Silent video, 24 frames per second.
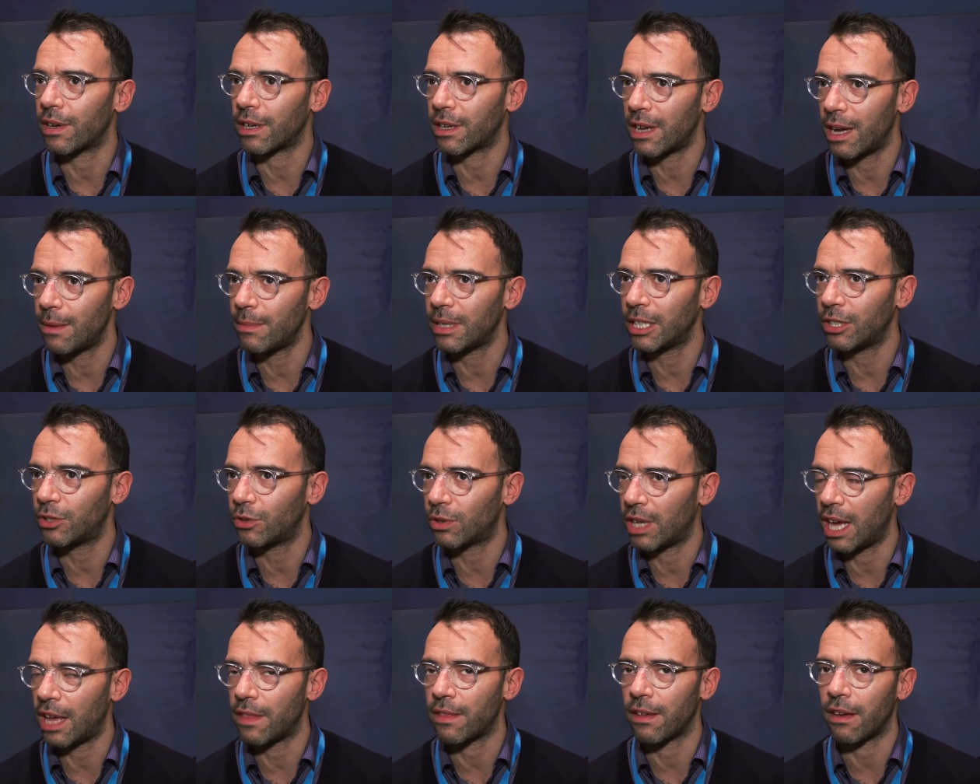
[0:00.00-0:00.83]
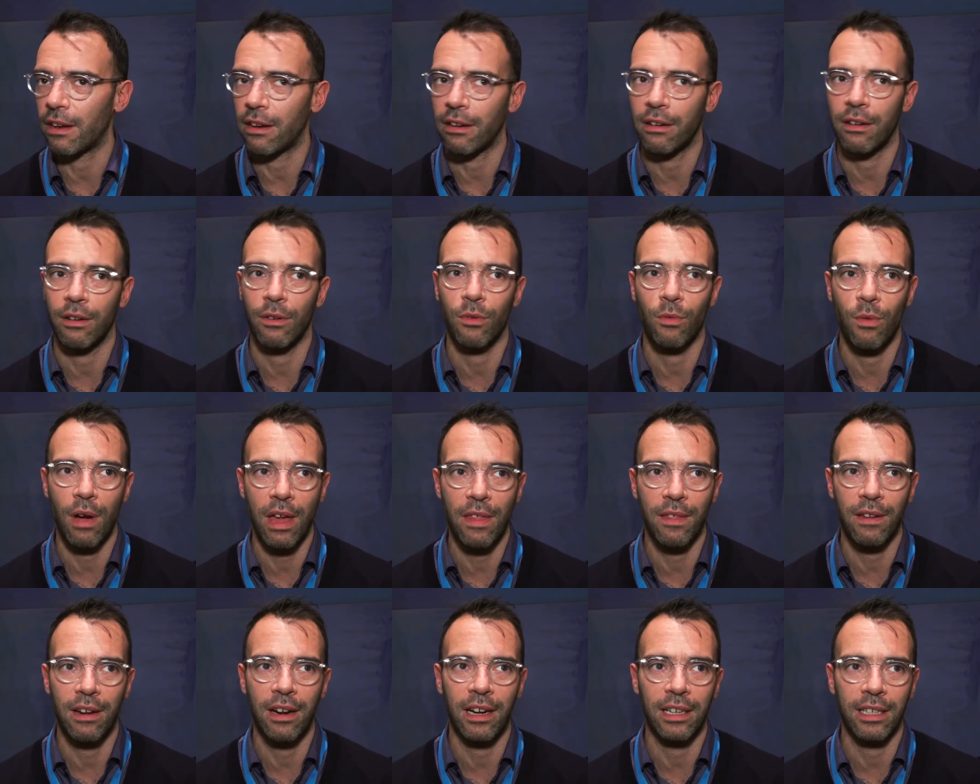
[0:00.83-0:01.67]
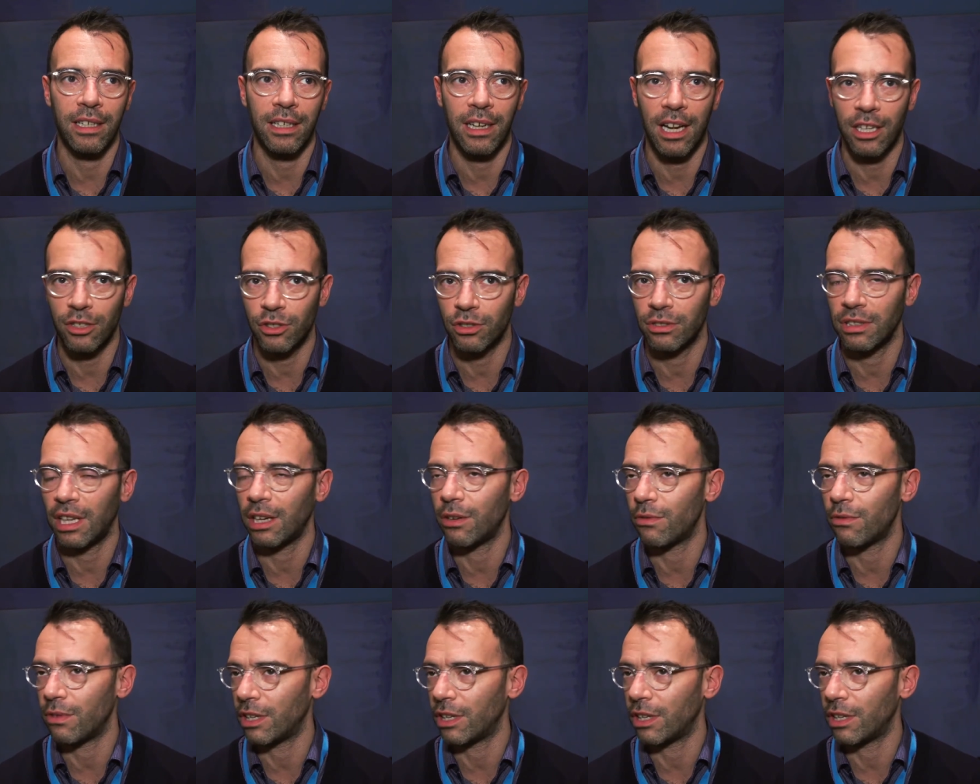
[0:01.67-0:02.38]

They're coming together, whether at a national,